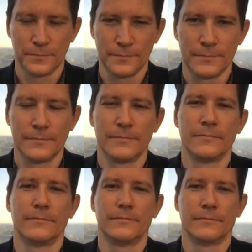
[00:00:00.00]

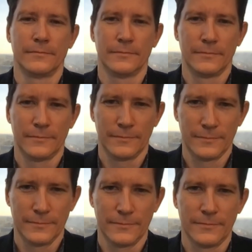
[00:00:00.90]

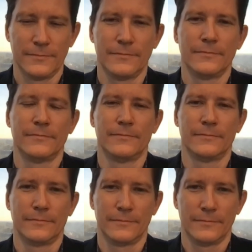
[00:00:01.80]

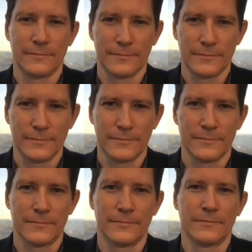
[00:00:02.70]

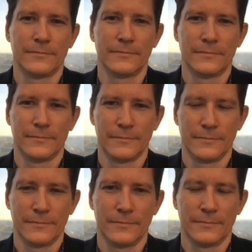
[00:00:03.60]

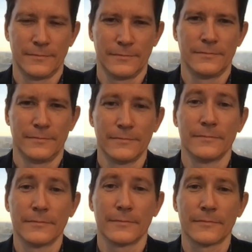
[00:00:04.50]

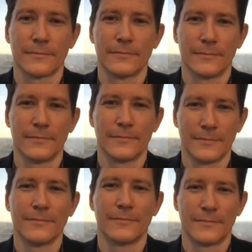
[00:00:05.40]

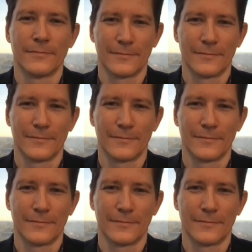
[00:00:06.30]
(not speaking)